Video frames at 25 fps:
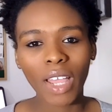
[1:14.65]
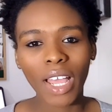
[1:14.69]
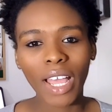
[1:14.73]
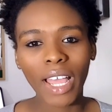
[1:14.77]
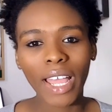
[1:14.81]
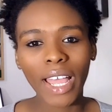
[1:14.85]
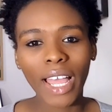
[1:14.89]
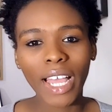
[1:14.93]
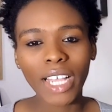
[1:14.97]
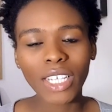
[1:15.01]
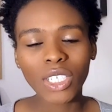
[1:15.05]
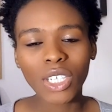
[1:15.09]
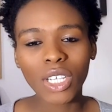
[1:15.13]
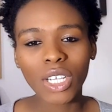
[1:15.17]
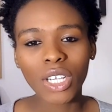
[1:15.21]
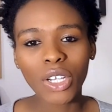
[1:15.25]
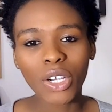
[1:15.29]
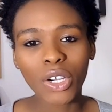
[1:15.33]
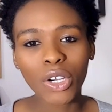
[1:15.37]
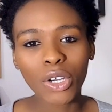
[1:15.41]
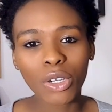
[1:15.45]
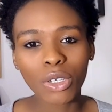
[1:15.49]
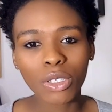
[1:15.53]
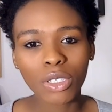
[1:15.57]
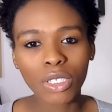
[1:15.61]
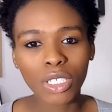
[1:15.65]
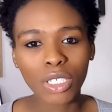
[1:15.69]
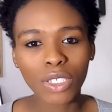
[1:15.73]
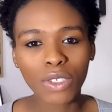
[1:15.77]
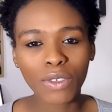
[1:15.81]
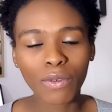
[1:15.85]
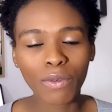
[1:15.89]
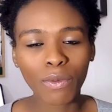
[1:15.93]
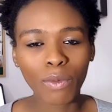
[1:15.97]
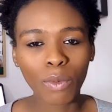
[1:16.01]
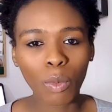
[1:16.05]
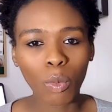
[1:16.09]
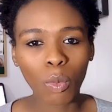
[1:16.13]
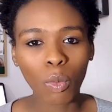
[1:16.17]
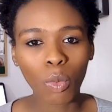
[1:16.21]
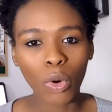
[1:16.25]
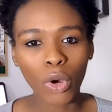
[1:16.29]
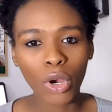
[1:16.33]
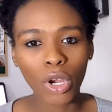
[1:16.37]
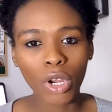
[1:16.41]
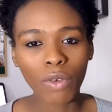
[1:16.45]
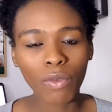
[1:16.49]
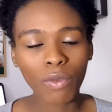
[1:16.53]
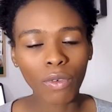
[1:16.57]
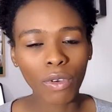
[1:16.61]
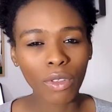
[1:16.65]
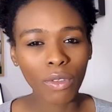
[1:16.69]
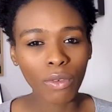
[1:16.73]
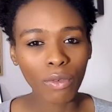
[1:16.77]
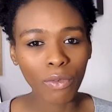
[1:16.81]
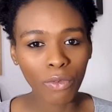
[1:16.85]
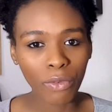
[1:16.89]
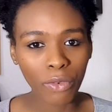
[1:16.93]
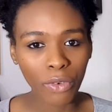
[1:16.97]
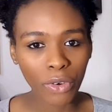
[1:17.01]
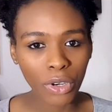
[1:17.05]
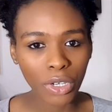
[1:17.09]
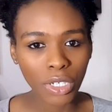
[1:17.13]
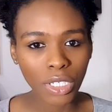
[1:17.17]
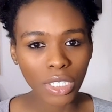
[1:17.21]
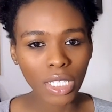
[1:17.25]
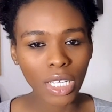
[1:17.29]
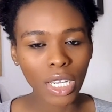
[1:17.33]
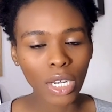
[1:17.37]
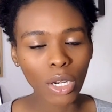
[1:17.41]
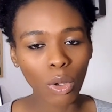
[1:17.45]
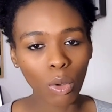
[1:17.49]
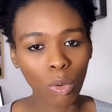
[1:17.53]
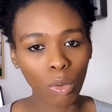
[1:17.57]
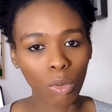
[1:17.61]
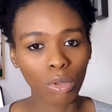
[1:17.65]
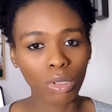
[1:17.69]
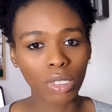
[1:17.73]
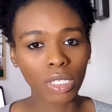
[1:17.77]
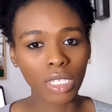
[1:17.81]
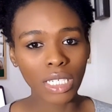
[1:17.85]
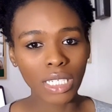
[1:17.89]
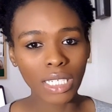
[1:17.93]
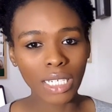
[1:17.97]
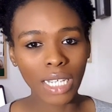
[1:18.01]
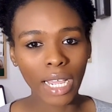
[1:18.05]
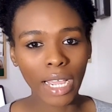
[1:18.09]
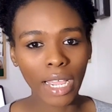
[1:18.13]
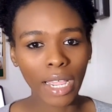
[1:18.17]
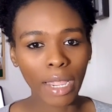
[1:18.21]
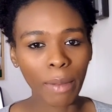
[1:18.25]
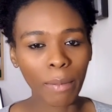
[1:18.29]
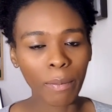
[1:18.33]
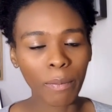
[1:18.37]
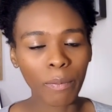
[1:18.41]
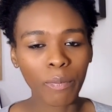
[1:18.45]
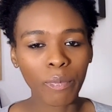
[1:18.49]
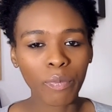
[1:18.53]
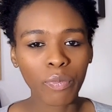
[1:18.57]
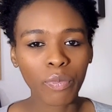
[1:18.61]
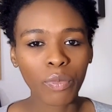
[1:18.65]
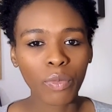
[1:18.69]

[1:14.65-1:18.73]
I actually heard this word for the first and only time